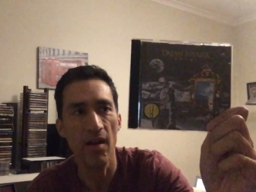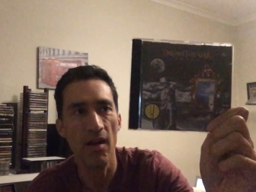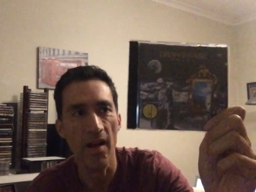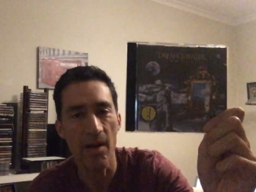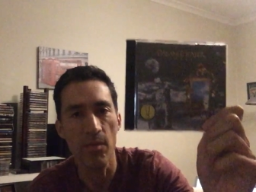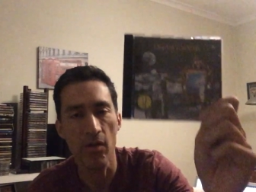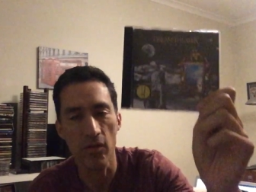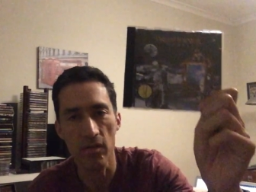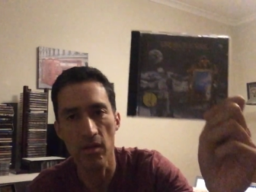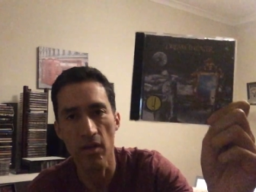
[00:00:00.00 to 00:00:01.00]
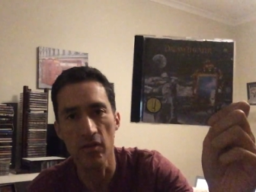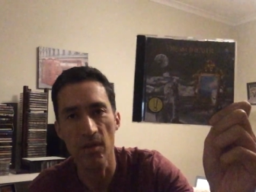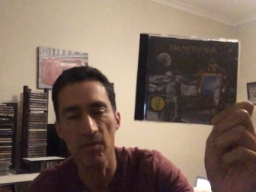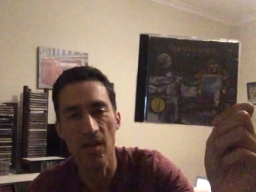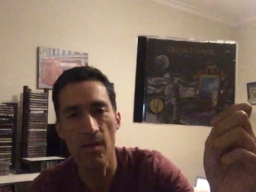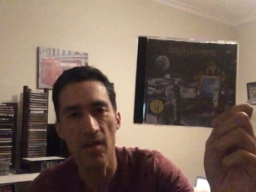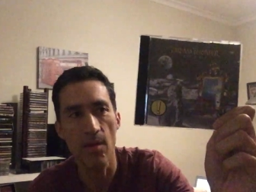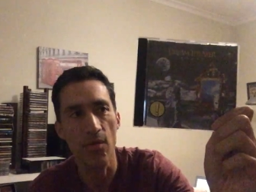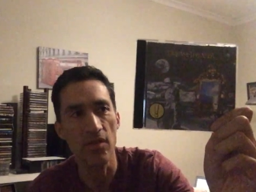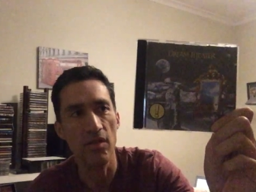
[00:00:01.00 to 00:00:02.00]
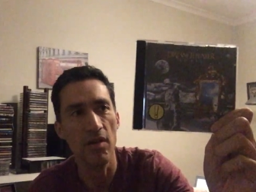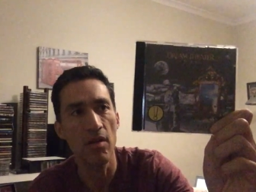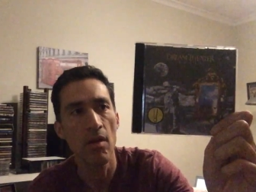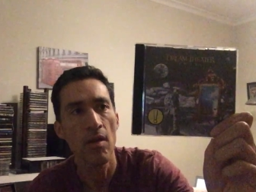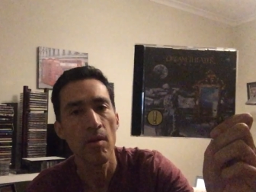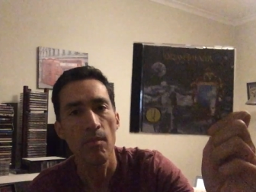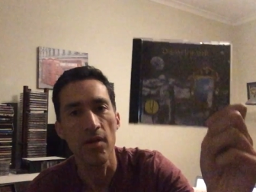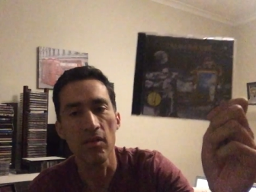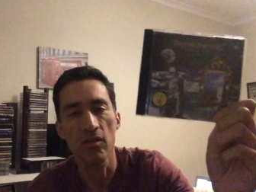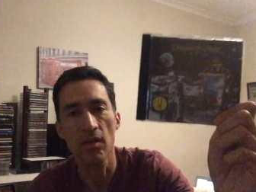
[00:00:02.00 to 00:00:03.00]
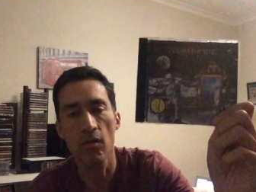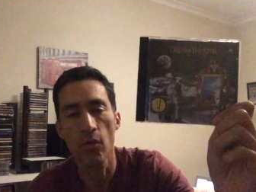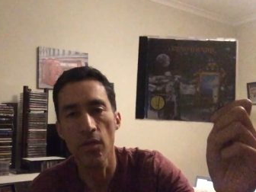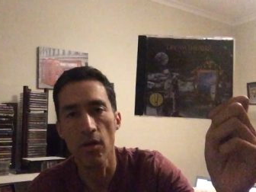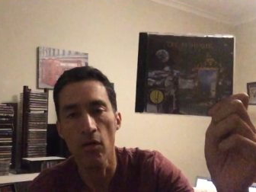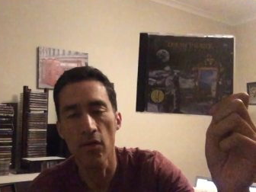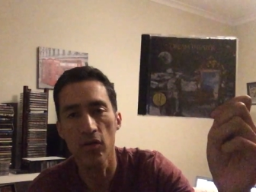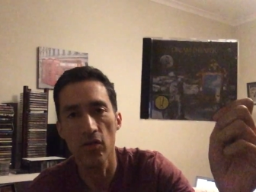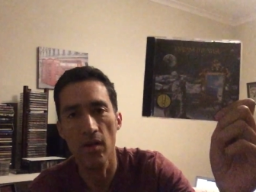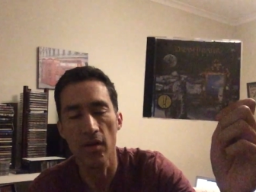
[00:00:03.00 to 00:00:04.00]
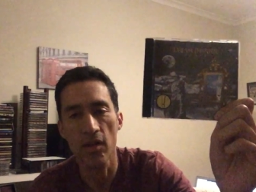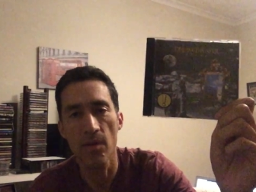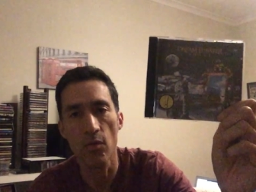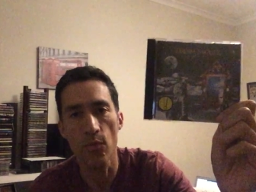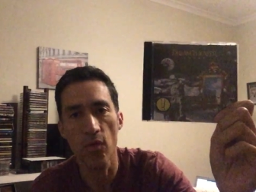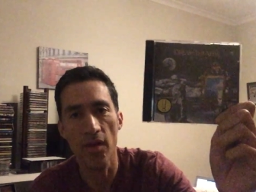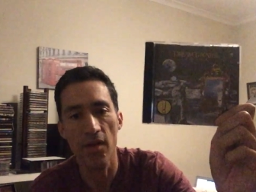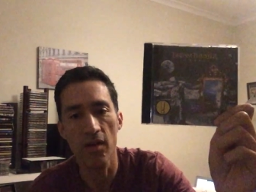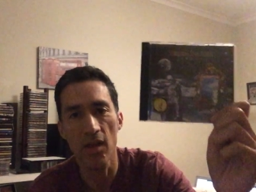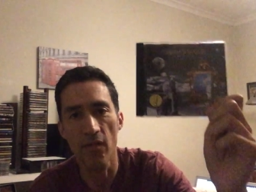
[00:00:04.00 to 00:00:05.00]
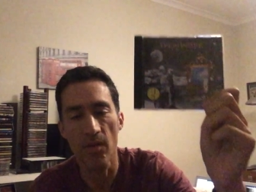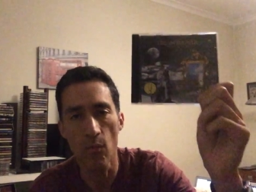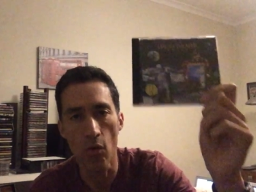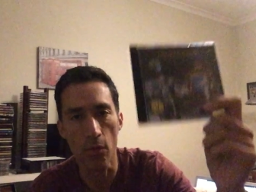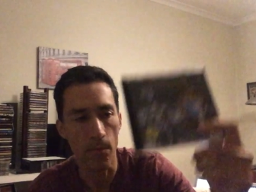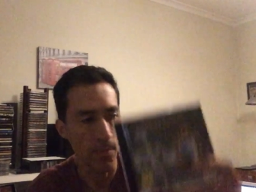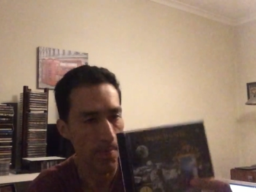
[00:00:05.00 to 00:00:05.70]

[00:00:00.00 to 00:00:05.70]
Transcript: lineup because uh, James LaBrie is here but it's still with the original keyboard player Kevin Moore